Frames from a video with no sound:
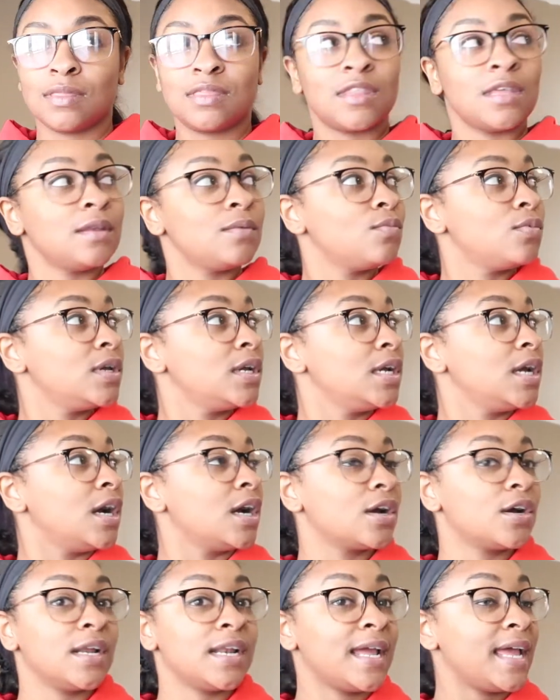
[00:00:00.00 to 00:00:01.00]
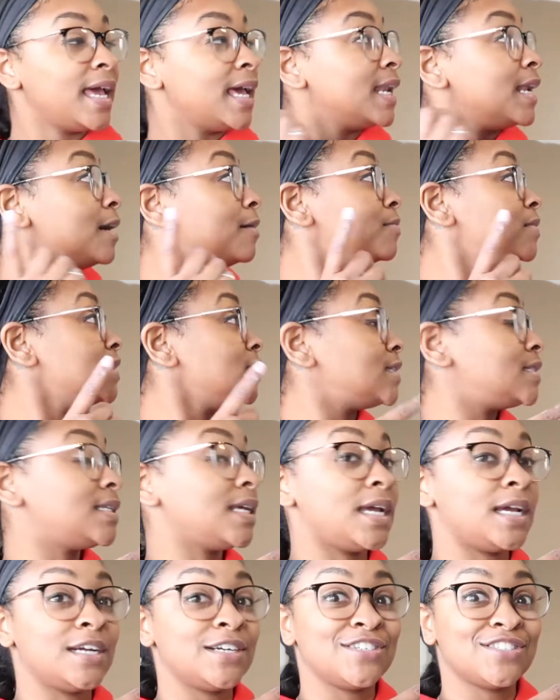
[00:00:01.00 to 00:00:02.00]
then we are going to head up the
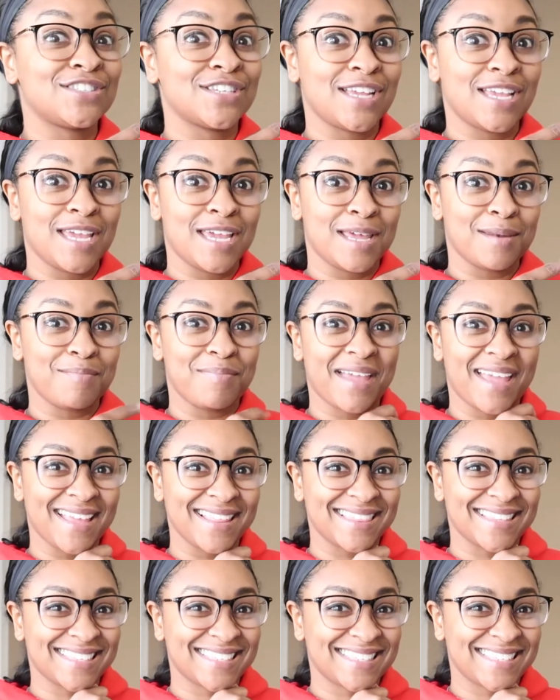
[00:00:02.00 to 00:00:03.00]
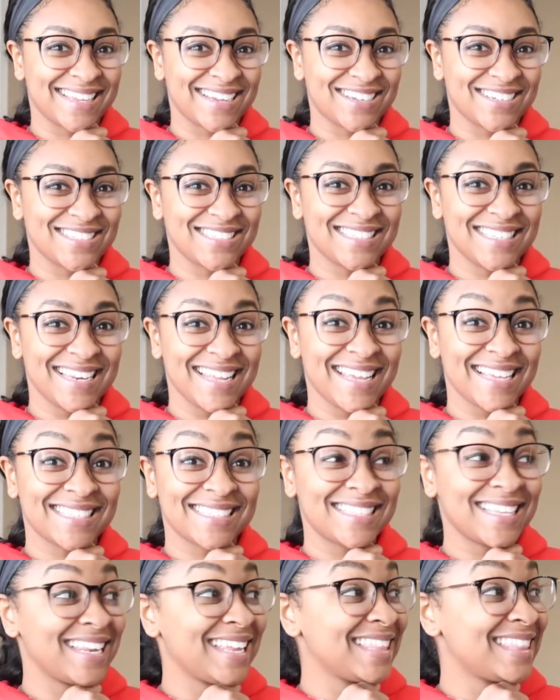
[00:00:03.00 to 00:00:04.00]
stairs and paint the stairs
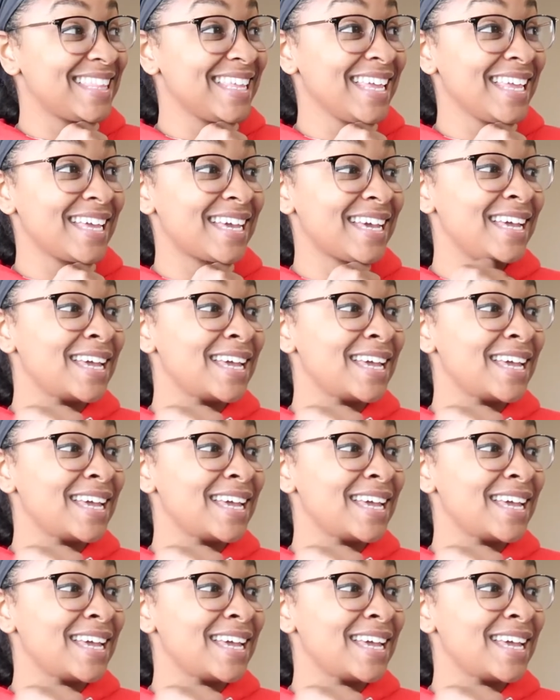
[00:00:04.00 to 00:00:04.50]
next, and I think